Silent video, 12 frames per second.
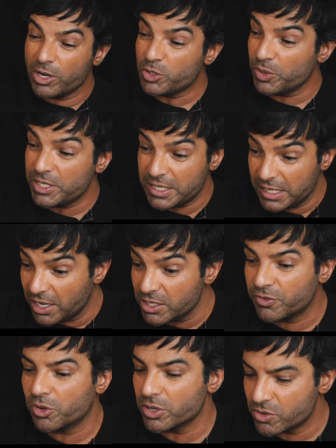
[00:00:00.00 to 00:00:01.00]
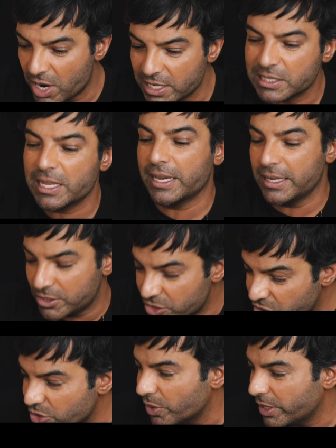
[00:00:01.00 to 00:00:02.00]
of course, we're sitting on the floor cross-legged,
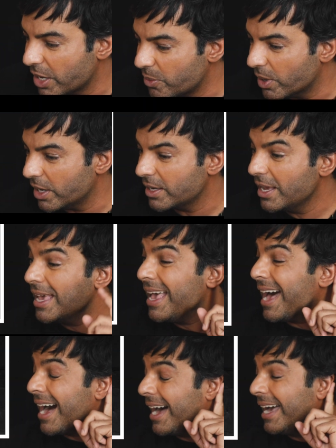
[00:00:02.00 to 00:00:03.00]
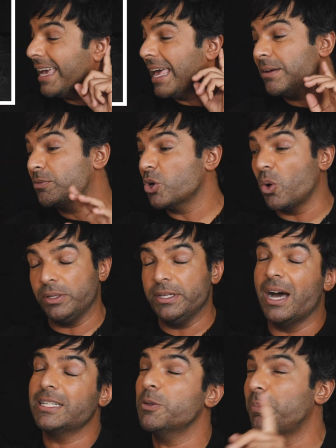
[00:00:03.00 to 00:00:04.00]
just doing our work, and told
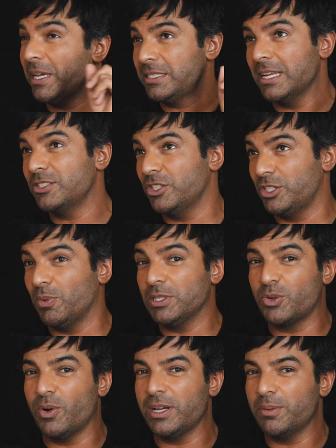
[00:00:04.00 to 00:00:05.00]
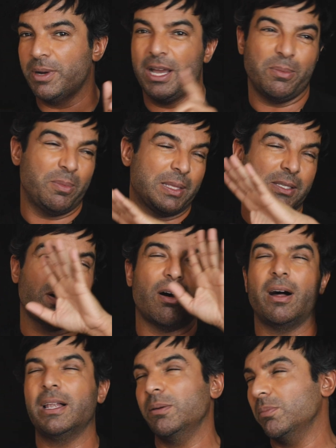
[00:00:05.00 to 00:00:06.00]
not to pay attention to what's going on behind me. That's
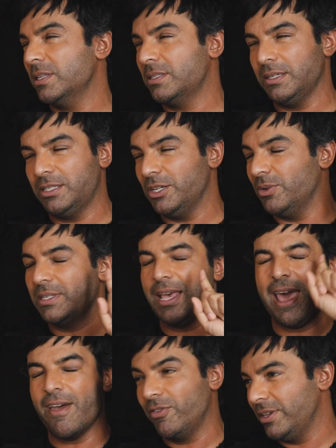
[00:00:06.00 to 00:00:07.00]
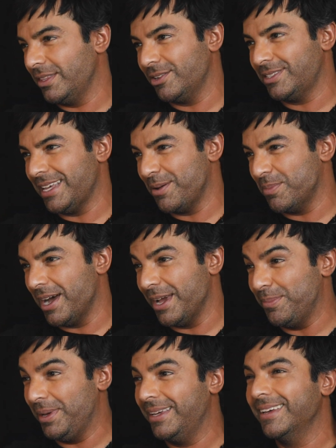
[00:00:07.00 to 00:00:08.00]
all I'm listening to, is everything they're saying
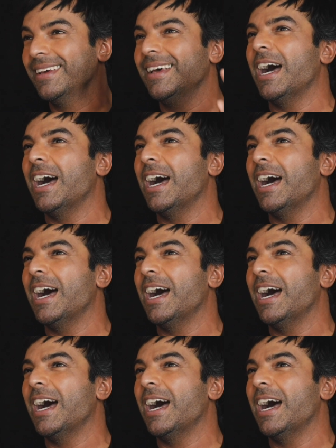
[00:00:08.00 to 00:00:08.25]
behind me